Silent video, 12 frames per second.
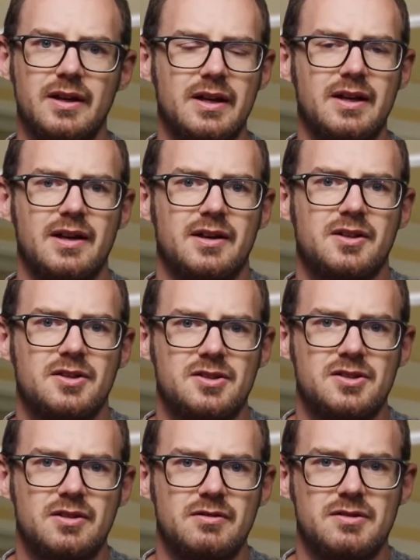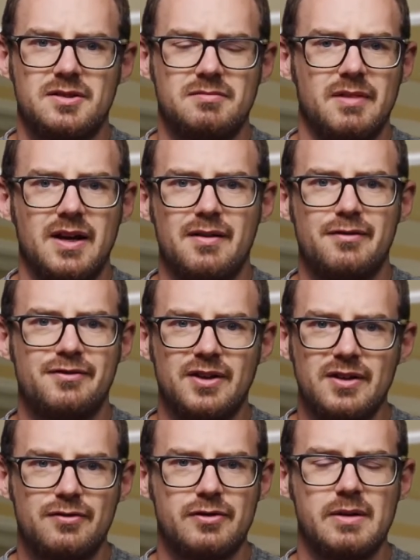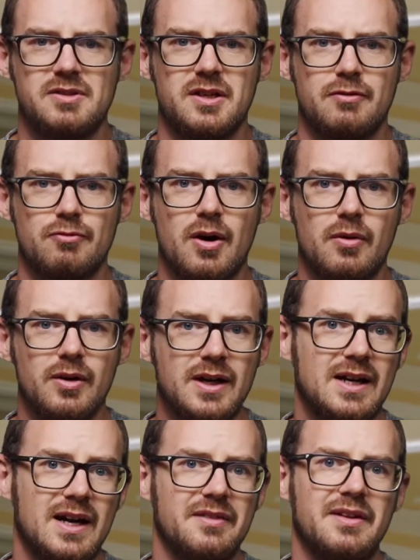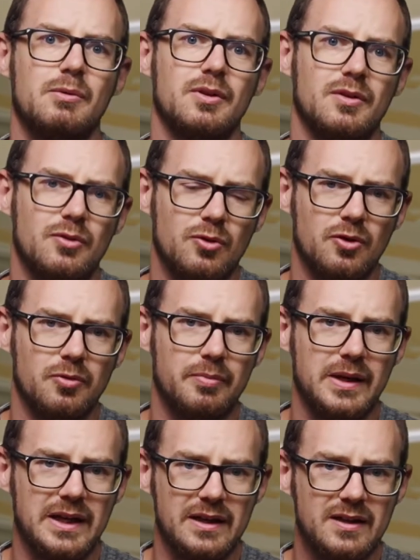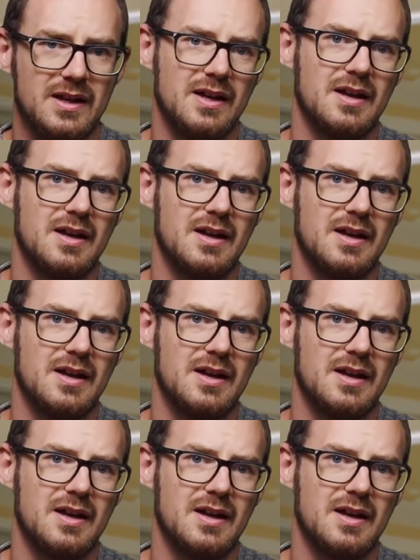Like, I can shoot like 5 frames in a row and they will all be